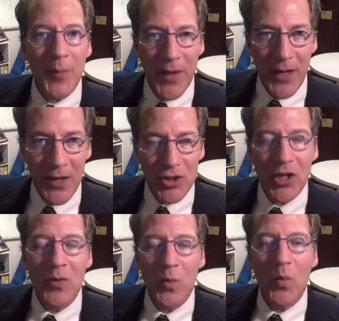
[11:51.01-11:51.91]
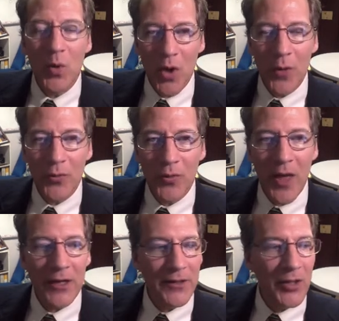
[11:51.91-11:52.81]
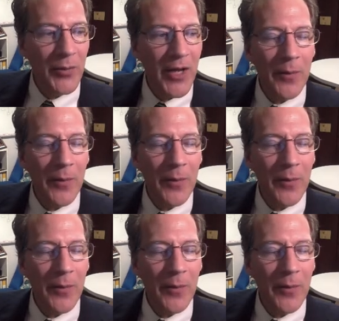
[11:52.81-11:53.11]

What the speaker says: the page. And we'll go through that a little bit.